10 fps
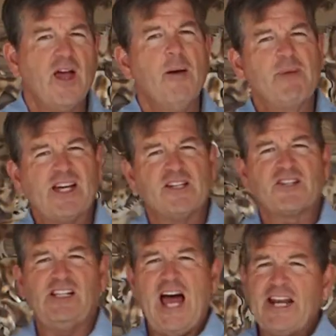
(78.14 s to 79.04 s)
Because
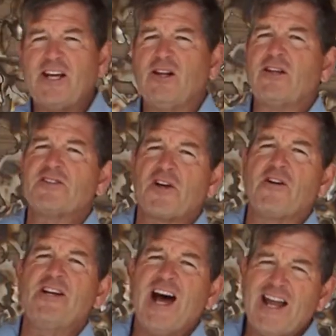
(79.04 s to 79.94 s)
gladiolas are
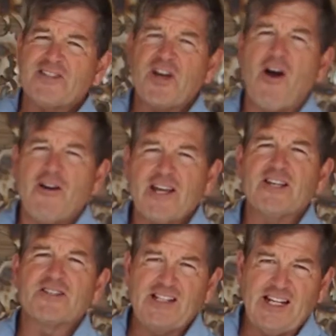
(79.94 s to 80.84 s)
not as hardy
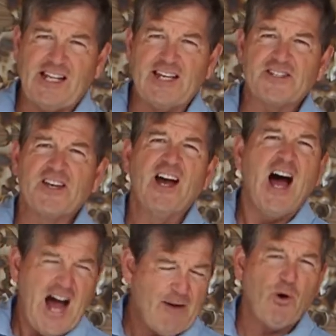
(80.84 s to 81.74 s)
as lilies,
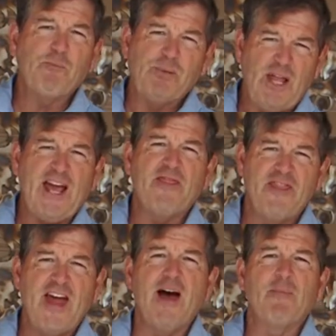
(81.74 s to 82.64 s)
I will plant
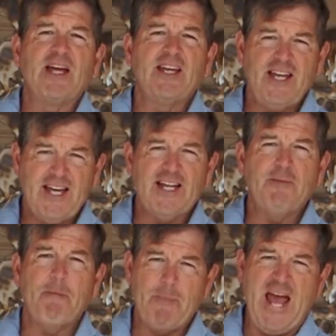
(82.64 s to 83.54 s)
them
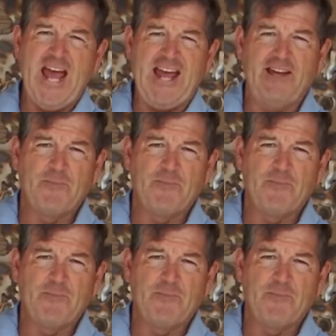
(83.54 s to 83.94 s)
in May.